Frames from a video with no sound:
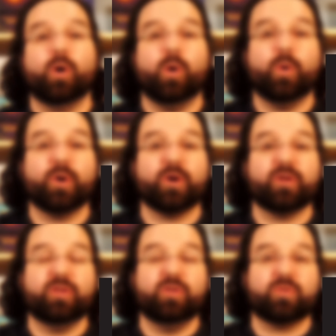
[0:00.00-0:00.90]
or
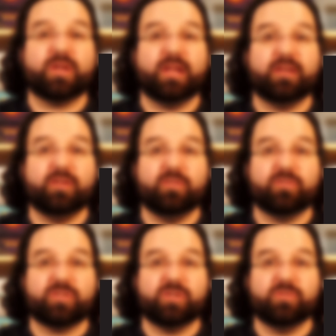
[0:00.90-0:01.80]
you can
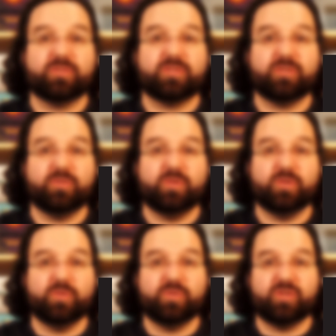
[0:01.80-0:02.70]
choose to
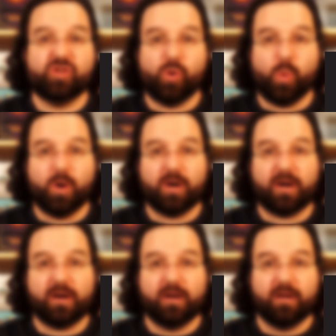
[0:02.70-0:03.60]
use
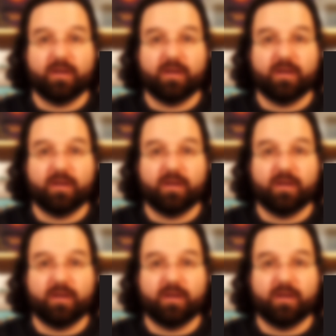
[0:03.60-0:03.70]
your,